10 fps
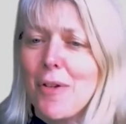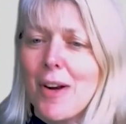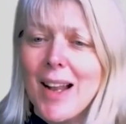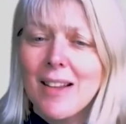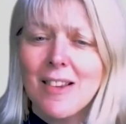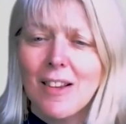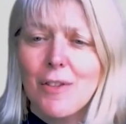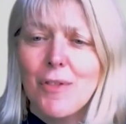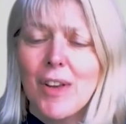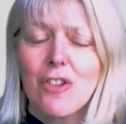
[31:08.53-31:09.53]
for a
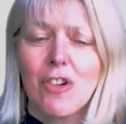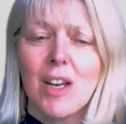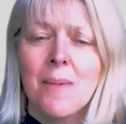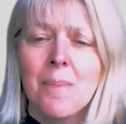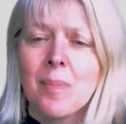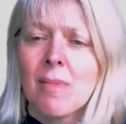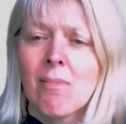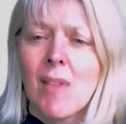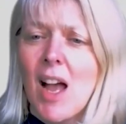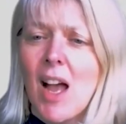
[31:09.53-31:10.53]
landslide victory,
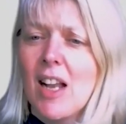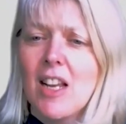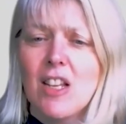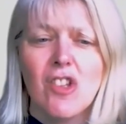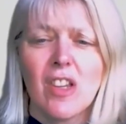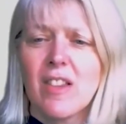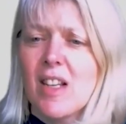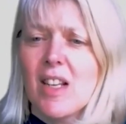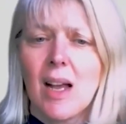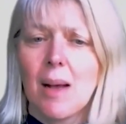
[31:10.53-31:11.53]
and it just
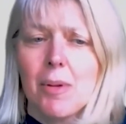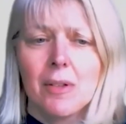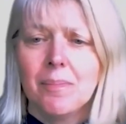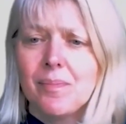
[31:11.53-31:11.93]
didn't happen.